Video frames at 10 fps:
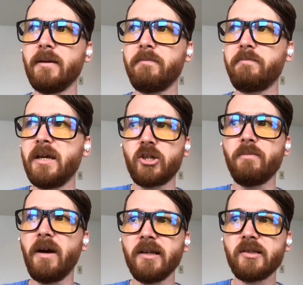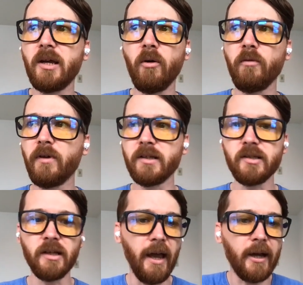pitch myself as
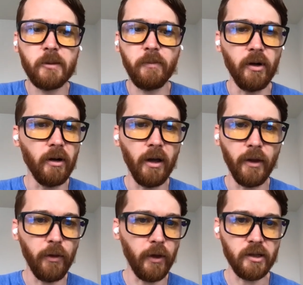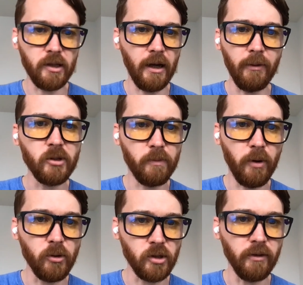an expert on the things that I was
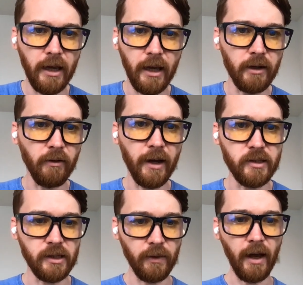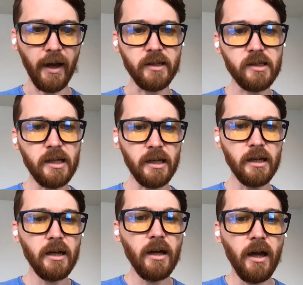supposedly analyzing in the IC,
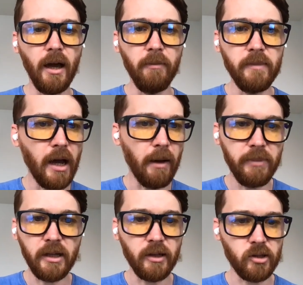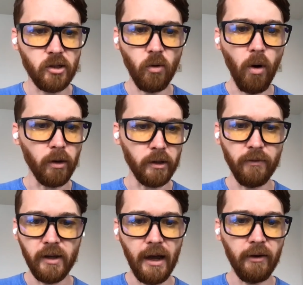not because the quality of
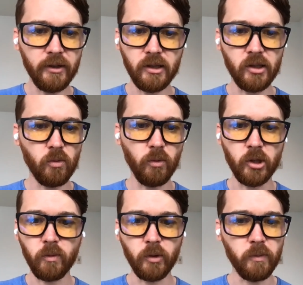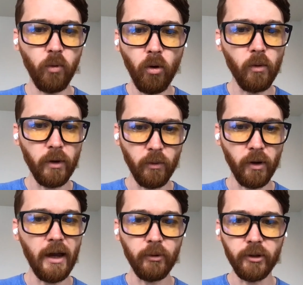the analysis was poor. We were
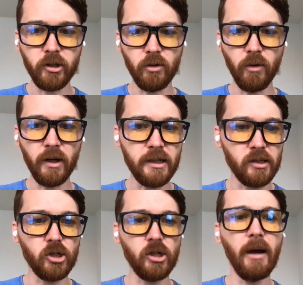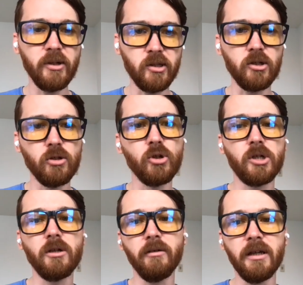able to do a decent job
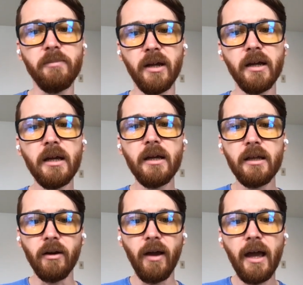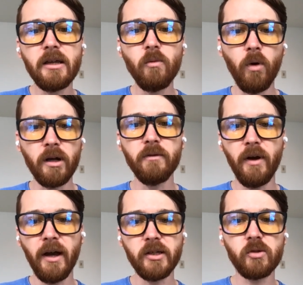institutionally, but, you know, any one of
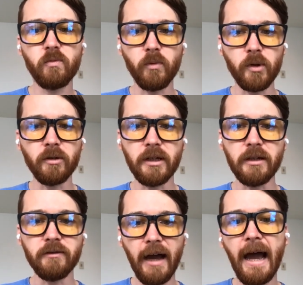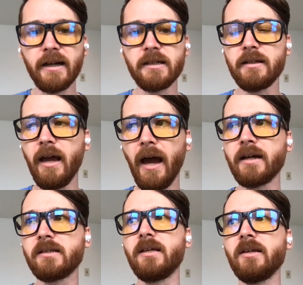us really lacked
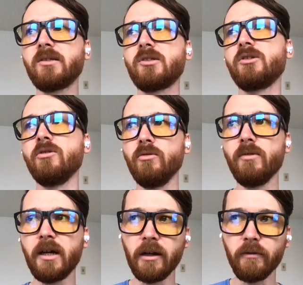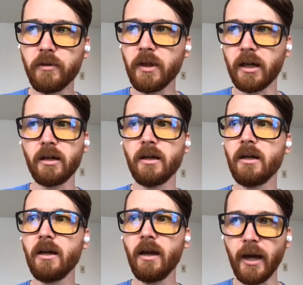access to the kind of thick
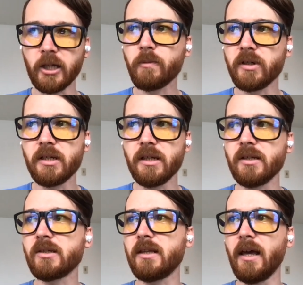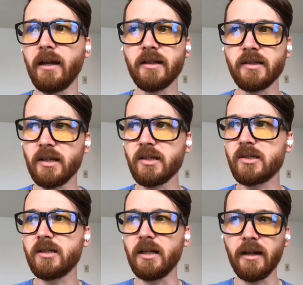expertise that
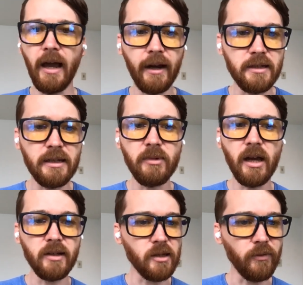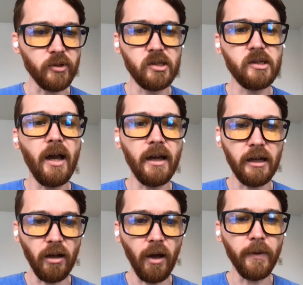exists in academia and civil
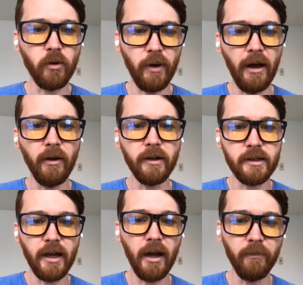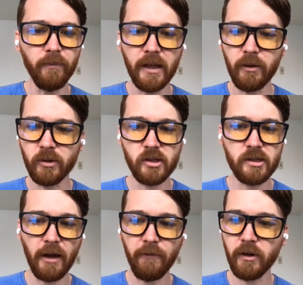society on the ground. It was
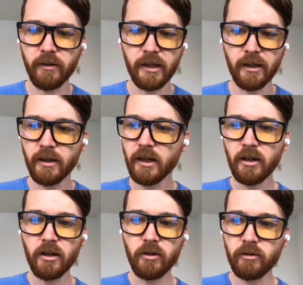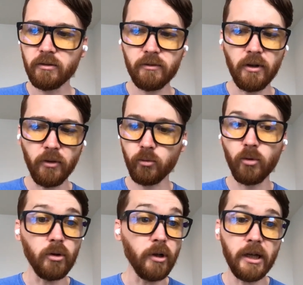definitely
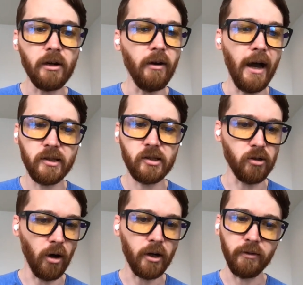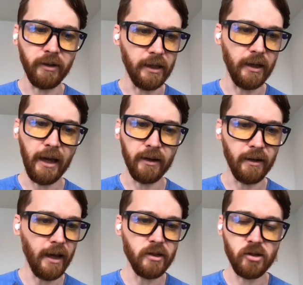through a looking glass darkly.
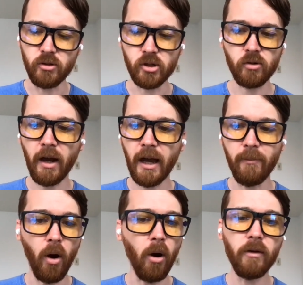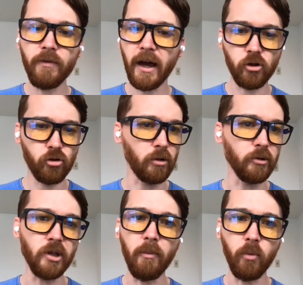And as you describe, all of that
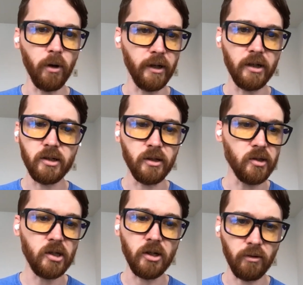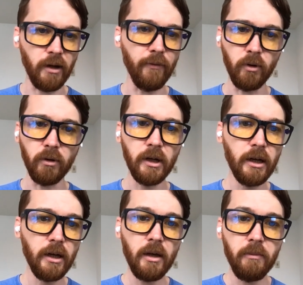trickles upward into senior level
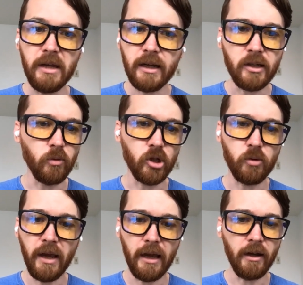meetings, which may